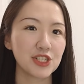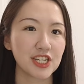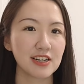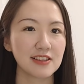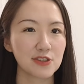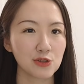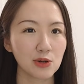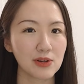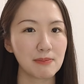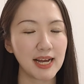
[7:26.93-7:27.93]
share the
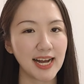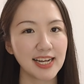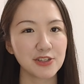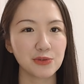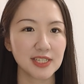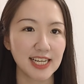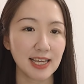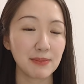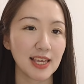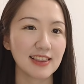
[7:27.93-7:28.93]
story behind your
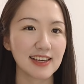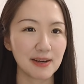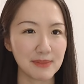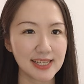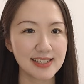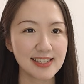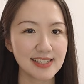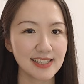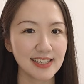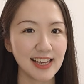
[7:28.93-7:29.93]
name in the
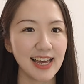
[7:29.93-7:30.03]
comments.